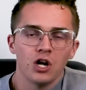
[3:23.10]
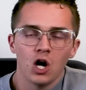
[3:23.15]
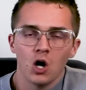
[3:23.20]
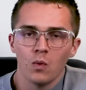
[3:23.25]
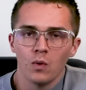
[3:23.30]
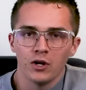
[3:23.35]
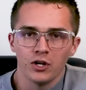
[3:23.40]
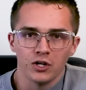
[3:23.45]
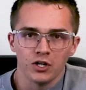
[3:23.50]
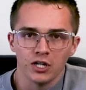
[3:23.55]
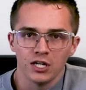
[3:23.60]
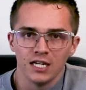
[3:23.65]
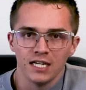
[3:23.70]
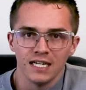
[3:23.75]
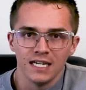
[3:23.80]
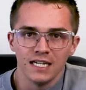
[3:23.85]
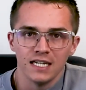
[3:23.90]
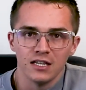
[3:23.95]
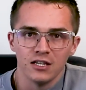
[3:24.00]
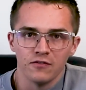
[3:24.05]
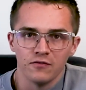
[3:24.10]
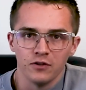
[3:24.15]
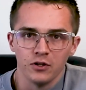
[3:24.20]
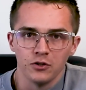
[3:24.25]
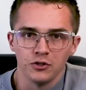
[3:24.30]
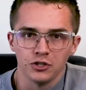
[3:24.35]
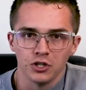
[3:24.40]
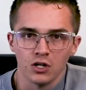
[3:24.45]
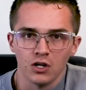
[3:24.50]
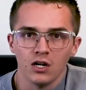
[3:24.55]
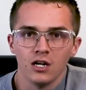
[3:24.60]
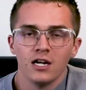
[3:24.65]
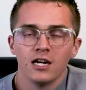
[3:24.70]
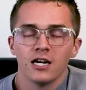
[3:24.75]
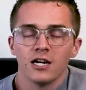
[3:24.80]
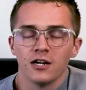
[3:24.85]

know what you're going to need in the future.